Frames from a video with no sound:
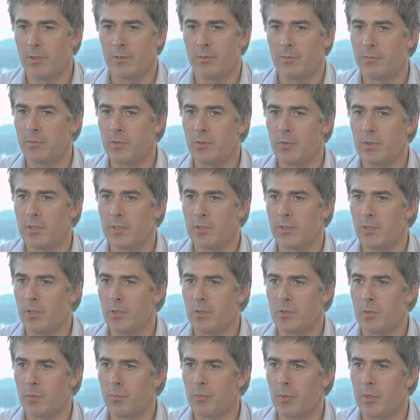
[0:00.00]
a few years
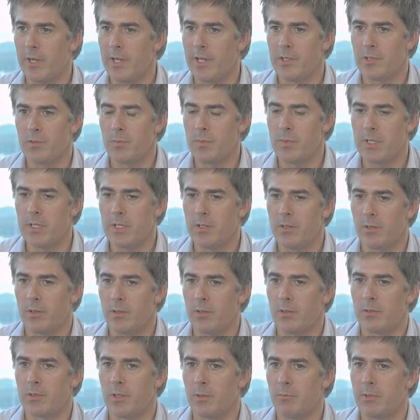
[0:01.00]
ago, Surprise Me
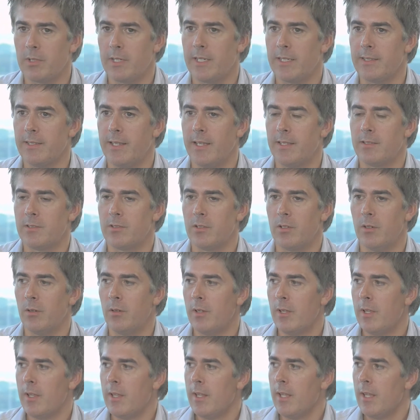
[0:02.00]
or something like that. So